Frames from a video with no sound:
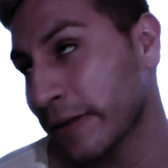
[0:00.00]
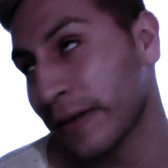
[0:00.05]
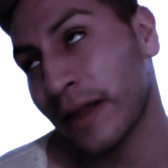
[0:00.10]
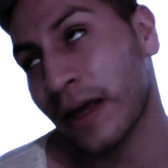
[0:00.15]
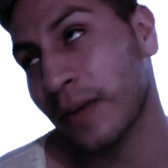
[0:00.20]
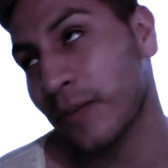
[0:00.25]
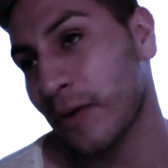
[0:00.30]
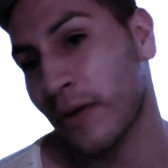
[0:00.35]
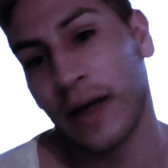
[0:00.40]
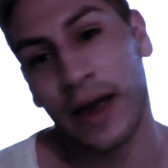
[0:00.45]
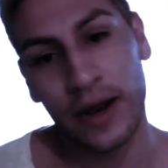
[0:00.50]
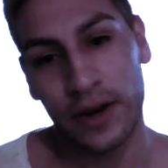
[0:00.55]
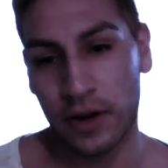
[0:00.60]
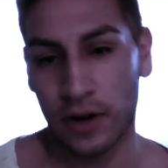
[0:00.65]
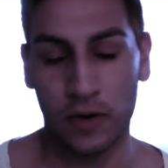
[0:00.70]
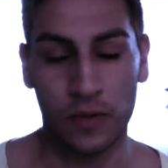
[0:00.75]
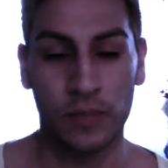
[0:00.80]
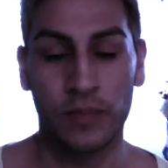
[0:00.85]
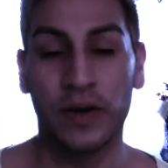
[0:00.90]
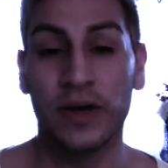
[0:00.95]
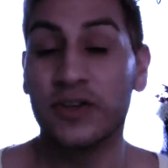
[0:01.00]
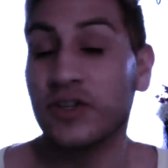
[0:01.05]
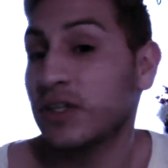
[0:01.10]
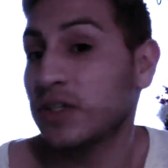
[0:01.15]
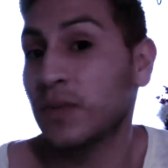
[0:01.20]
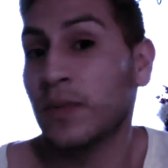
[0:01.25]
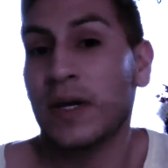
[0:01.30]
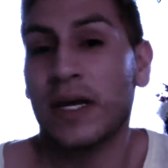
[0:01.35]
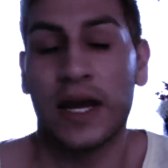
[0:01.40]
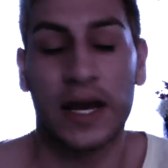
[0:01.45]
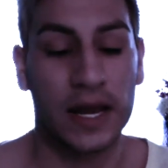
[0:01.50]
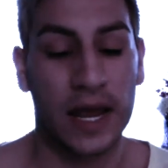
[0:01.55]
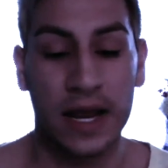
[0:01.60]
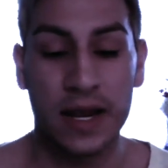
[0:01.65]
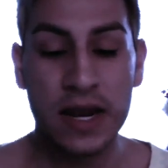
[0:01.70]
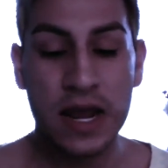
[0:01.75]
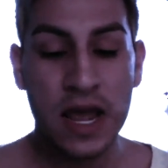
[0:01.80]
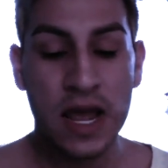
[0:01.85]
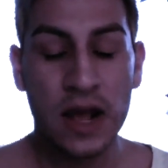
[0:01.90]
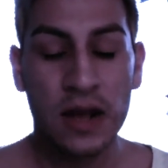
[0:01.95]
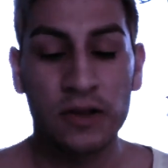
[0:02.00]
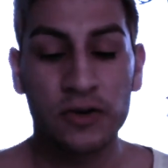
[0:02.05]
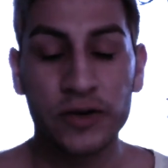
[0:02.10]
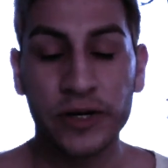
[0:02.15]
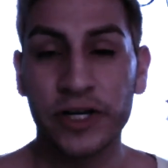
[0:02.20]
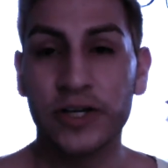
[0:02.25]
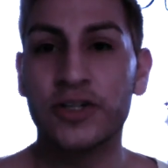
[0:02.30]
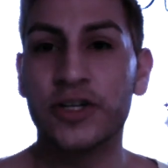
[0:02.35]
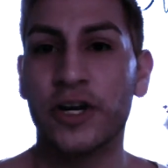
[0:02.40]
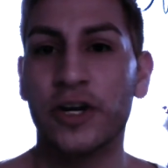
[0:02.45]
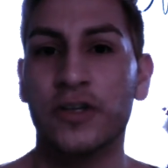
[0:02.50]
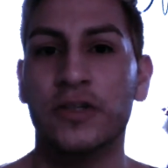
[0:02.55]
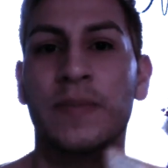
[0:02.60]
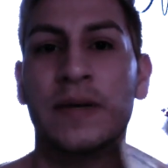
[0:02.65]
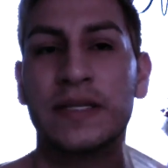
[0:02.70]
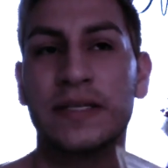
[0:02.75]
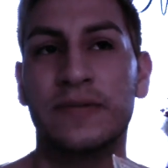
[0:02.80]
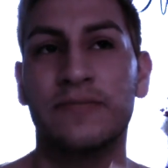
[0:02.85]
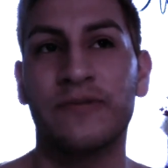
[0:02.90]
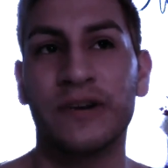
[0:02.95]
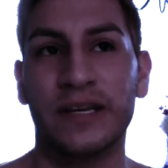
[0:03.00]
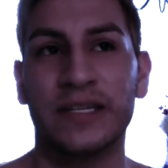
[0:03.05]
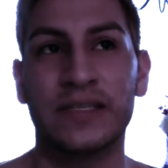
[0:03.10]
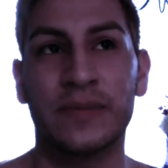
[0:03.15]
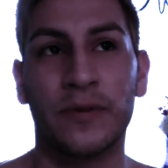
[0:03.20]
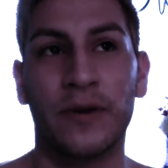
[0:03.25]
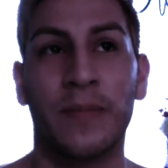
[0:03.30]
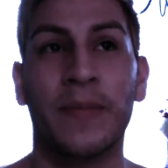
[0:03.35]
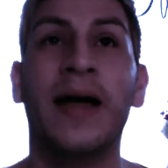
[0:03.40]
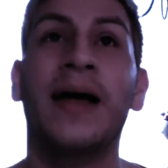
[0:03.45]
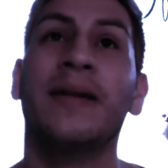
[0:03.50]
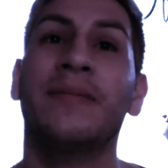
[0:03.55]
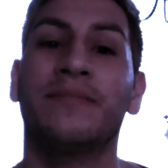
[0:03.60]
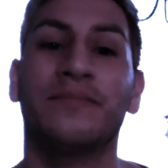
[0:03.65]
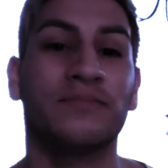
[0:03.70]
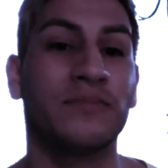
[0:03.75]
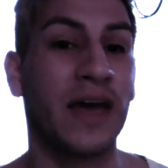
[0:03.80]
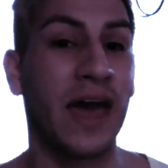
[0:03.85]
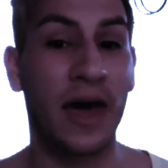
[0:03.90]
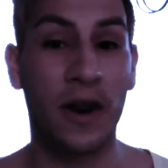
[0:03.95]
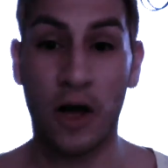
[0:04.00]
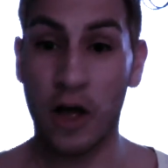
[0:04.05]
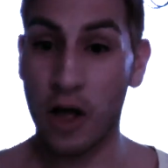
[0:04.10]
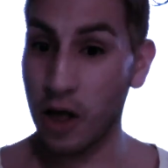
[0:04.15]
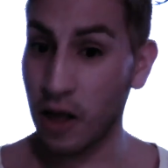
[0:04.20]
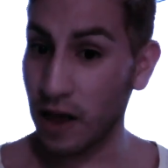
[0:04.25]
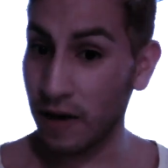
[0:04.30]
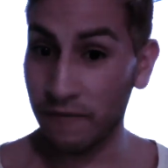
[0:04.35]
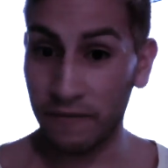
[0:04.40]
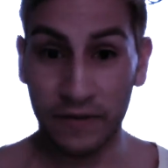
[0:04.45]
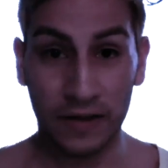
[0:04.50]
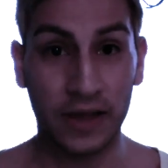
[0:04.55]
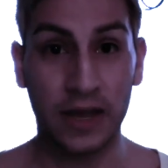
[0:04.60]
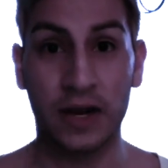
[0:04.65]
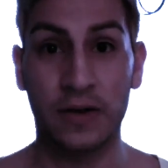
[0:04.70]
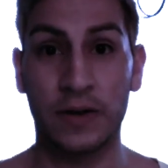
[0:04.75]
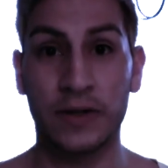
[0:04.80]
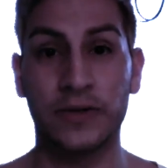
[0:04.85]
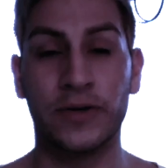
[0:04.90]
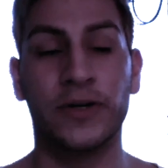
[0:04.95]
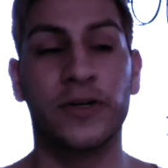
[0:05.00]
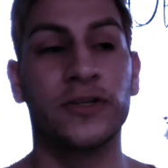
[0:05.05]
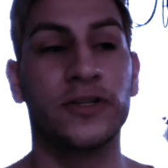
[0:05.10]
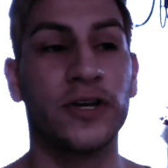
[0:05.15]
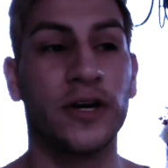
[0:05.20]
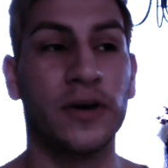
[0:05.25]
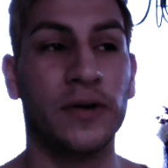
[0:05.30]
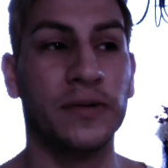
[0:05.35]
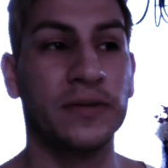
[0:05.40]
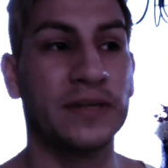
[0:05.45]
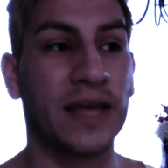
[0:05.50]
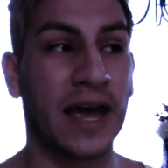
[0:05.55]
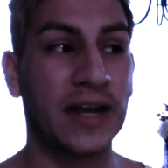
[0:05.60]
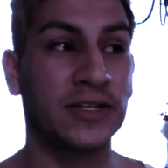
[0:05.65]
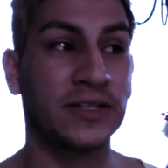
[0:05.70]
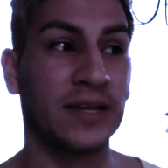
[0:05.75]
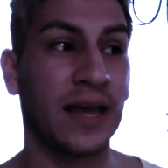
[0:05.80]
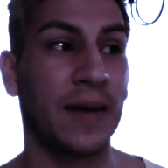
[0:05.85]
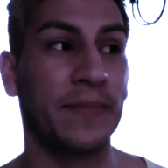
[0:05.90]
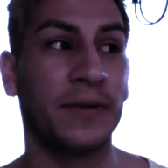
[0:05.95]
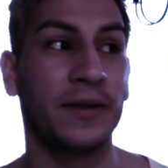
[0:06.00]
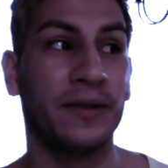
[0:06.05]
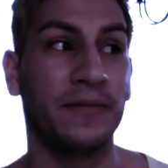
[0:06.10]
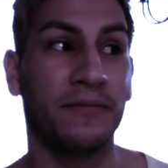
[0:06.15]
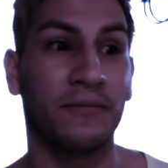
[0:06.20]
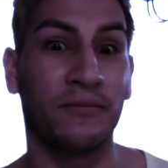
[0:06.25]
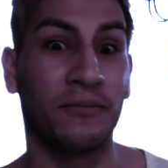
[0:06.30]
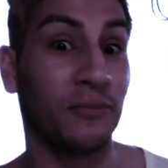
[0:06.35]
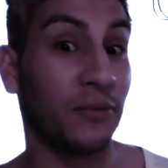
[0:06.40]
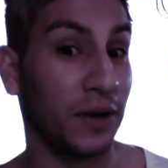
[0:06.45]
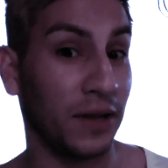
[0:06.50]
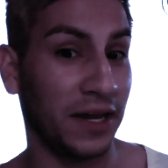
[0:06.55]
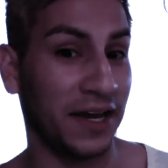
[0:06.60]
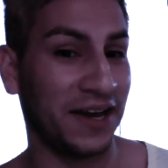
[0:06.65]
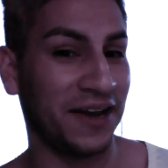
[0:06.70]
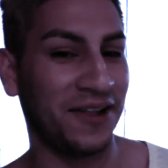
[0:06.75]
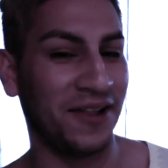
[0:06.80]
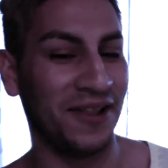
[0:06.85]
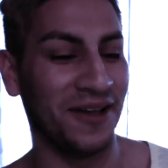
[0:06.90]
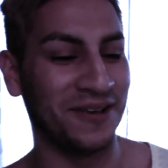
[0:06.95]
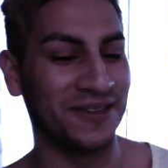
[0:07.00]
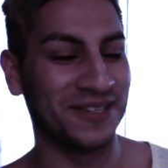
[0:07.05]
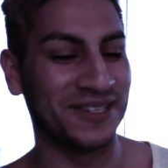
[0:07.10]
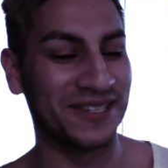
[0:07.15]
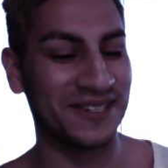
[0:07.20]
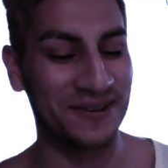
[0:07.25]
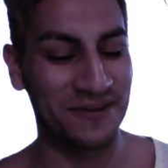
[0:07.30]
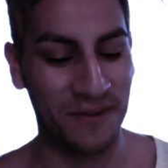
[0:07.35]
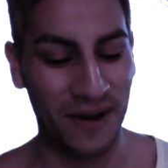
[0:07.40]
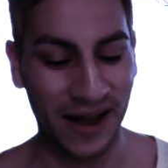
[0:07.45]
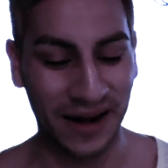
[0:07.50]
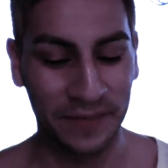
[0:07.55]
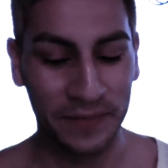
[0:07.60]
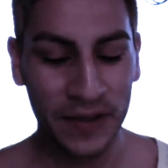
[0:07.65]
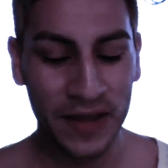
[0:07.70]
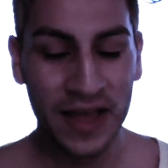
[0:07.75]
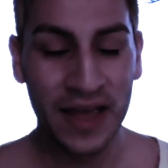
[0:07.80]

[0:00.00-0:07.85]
the label, I know, but just read it. And Trader Joe's makes it really simple. I'm not at all affiliated with Trader Joe's. I just happen to live really close to one.